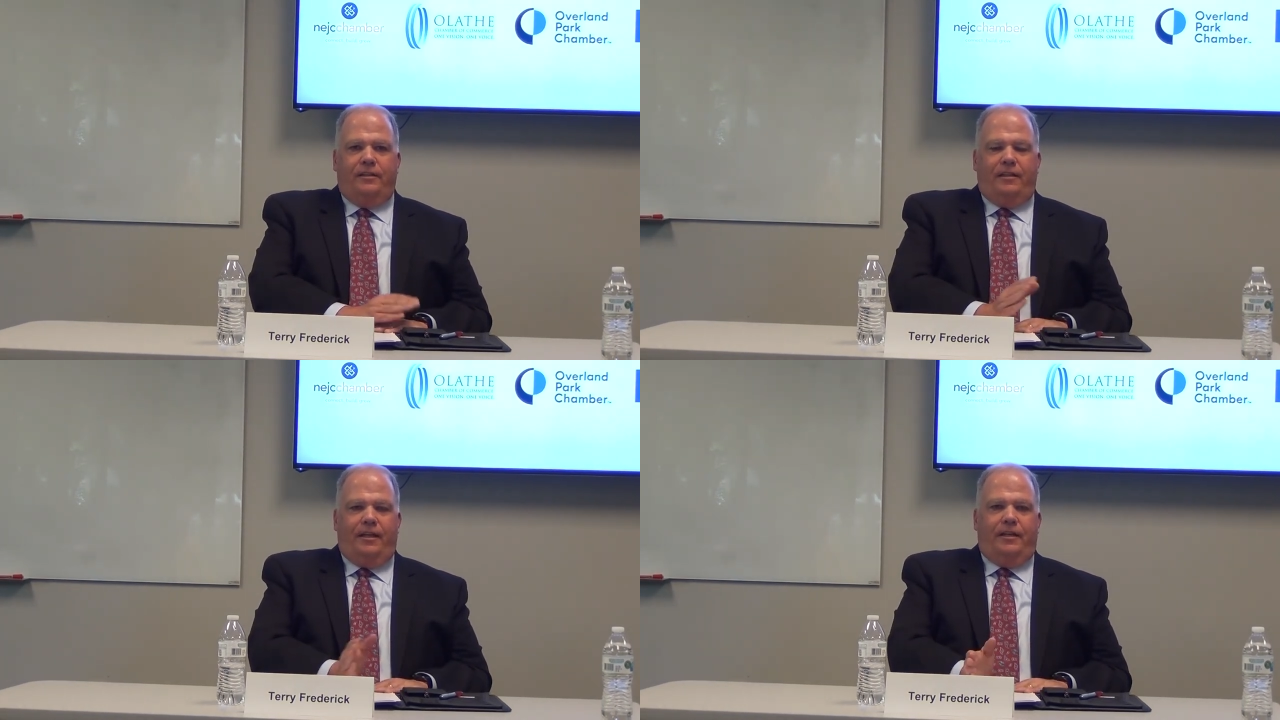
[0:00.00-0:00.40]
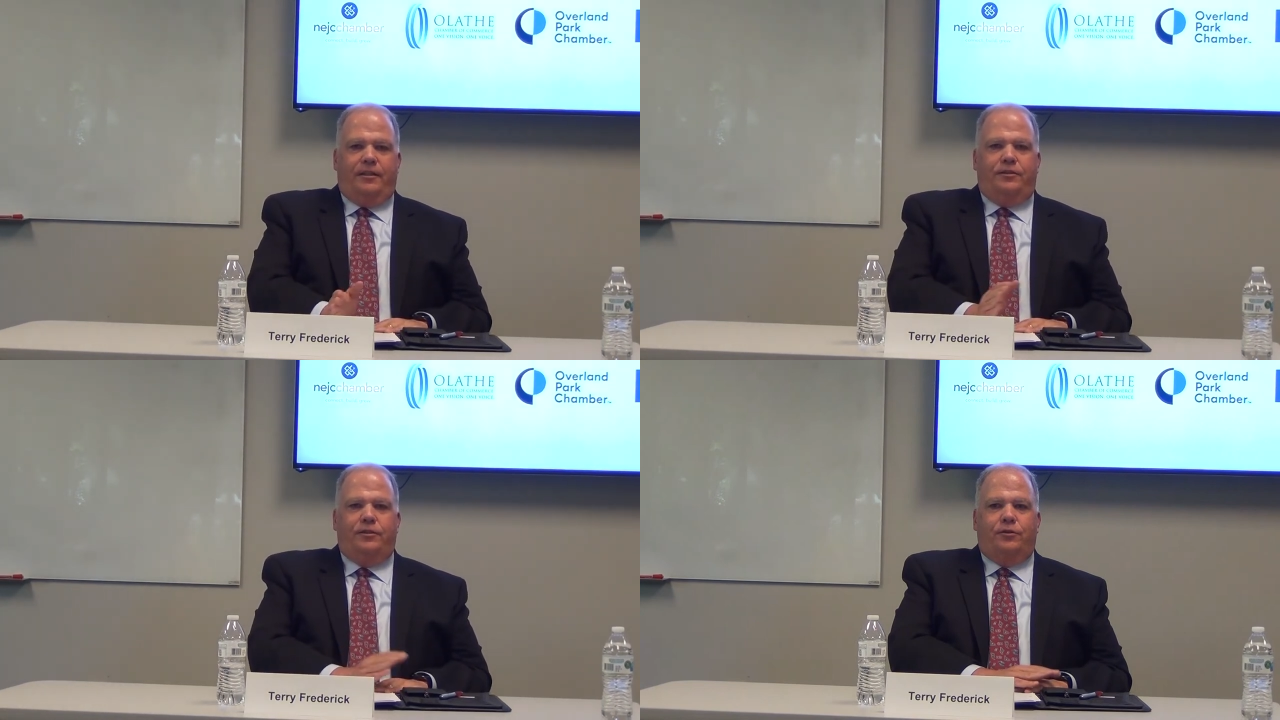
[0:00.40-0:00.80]
They
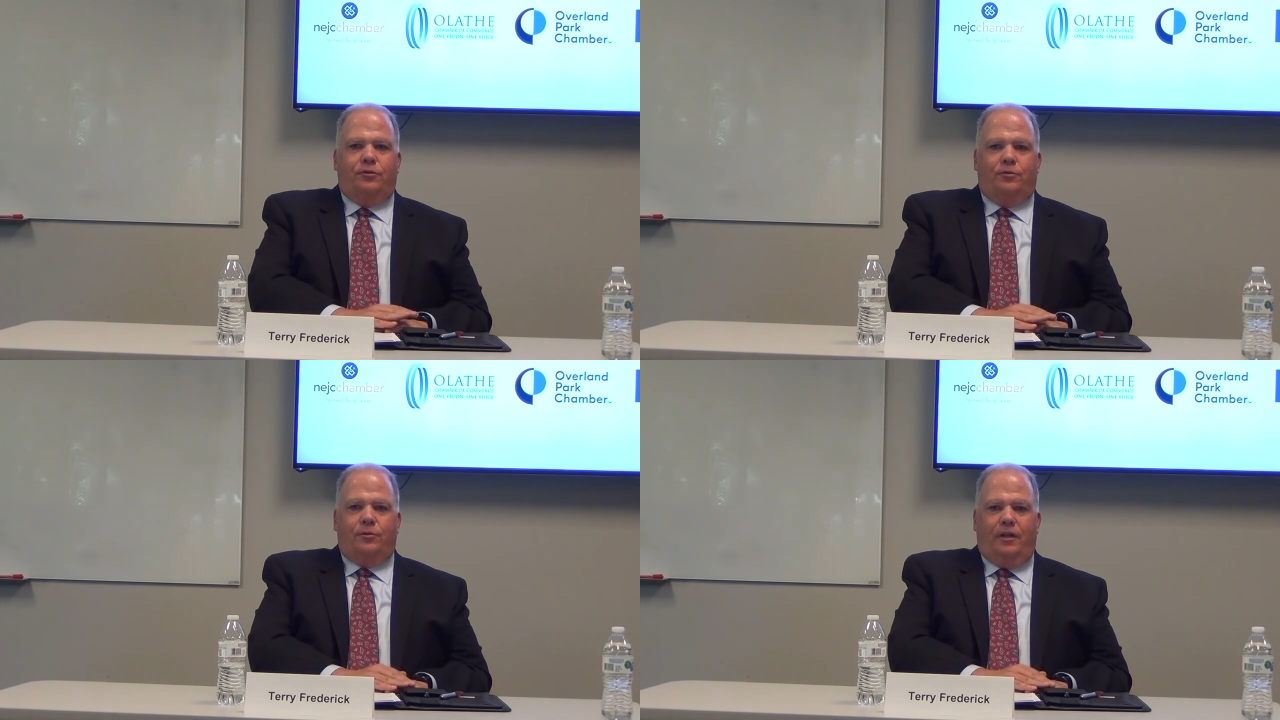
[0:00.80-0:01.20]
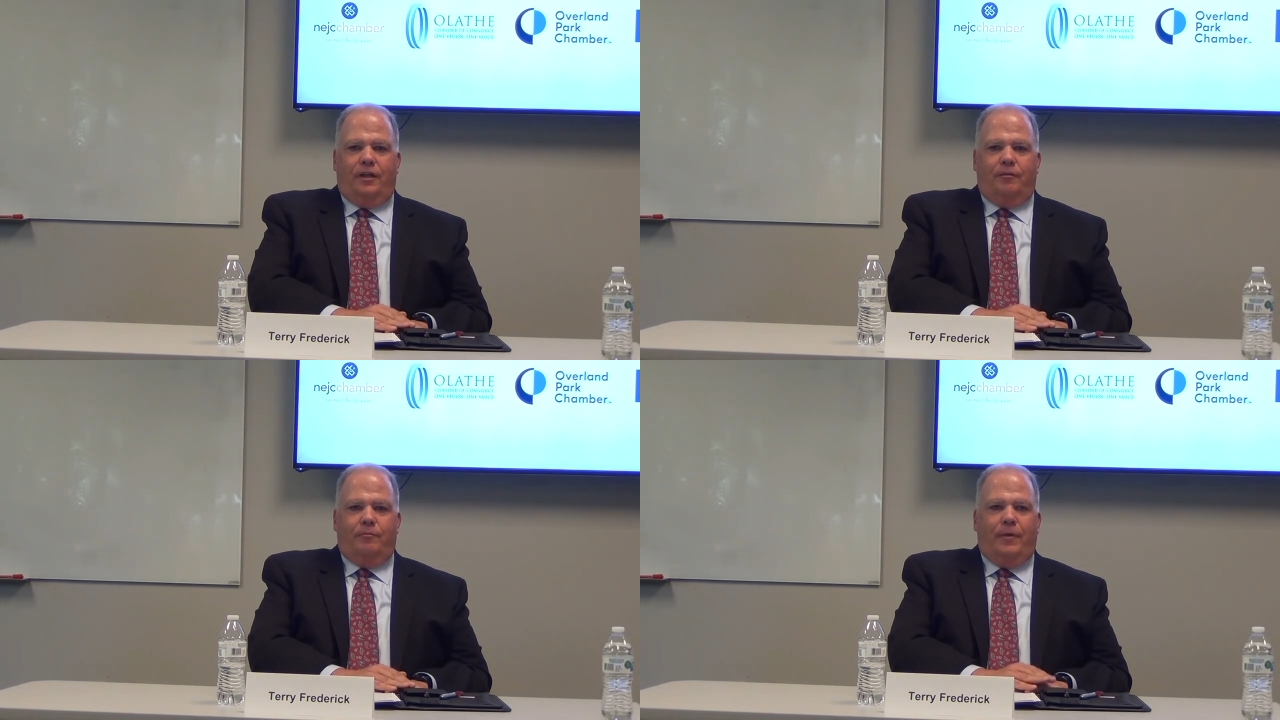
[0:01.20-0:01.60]
need to
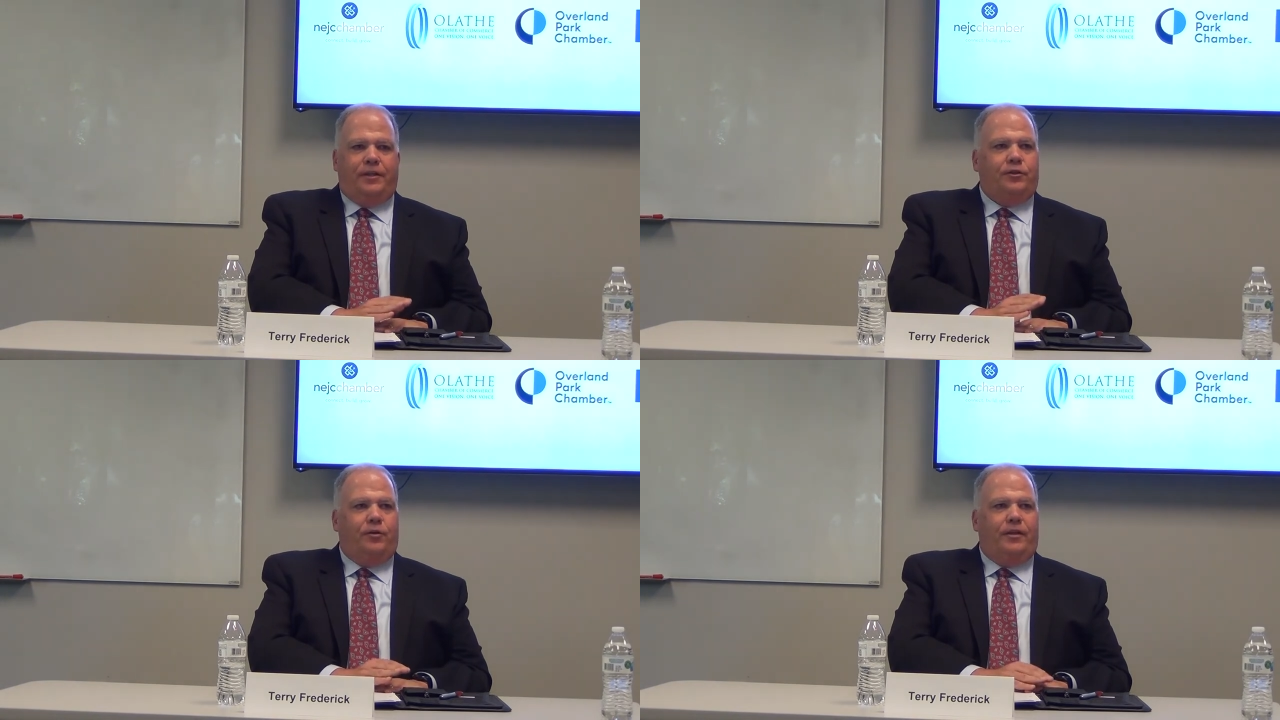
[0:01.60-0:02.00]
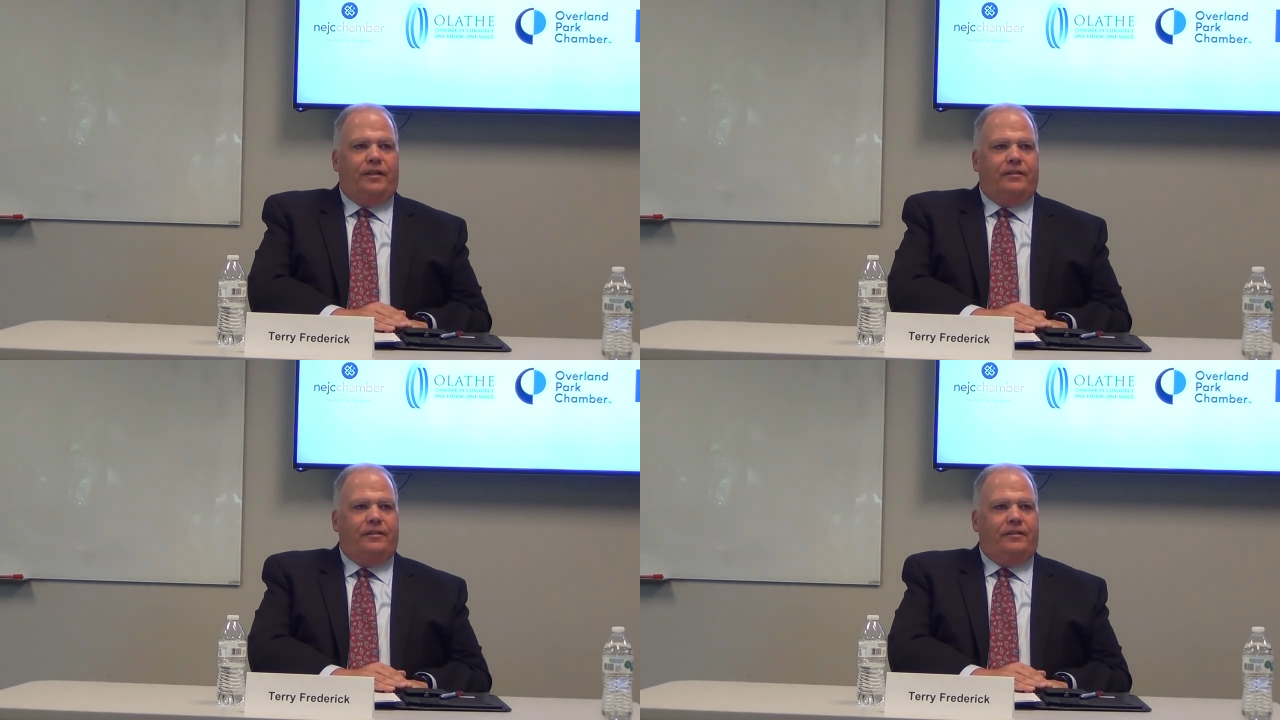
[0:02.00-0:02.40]
make sure that